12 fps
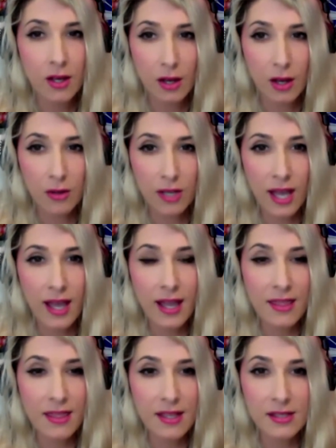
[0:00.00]
Okay,
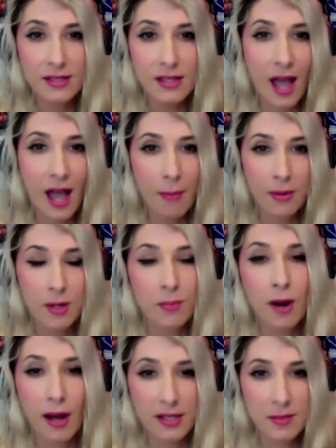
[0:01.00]
and this happened
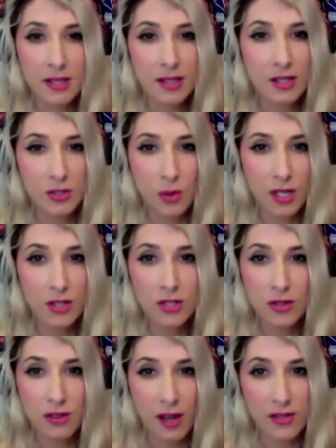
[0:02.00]
approximately
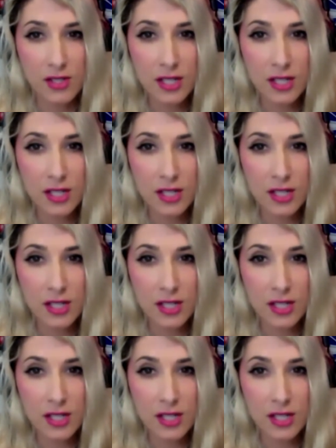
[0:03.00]
22,000